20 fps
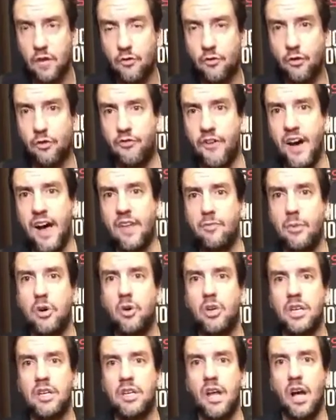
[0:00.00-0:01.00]
for five
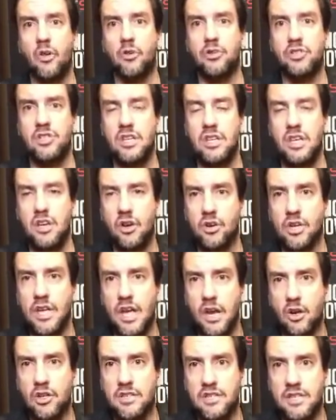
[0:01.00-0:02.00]
million dollars a year
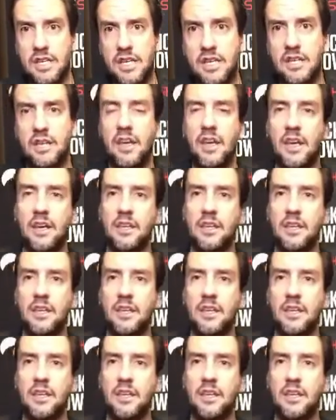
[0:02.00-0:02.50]
guaranteed?